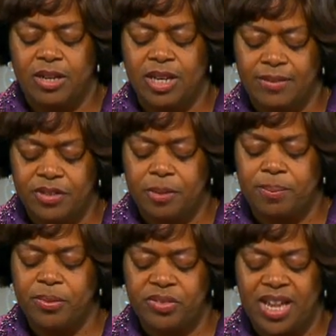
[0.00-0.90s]
Governor
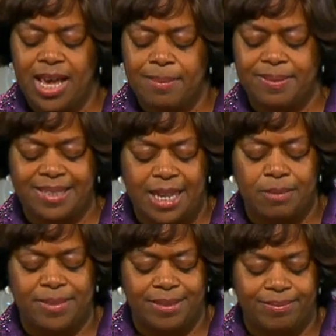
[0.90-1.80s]
Punjab
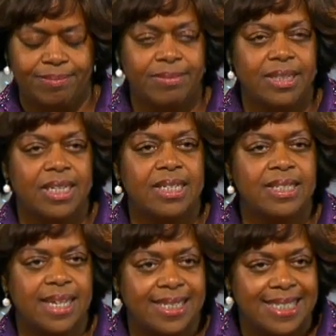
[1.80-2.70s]
Salman,
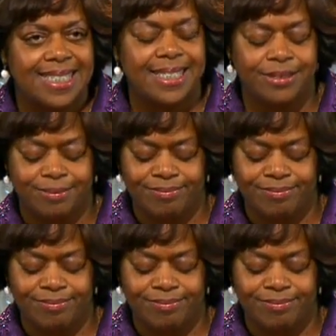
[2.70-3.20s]
Taseer,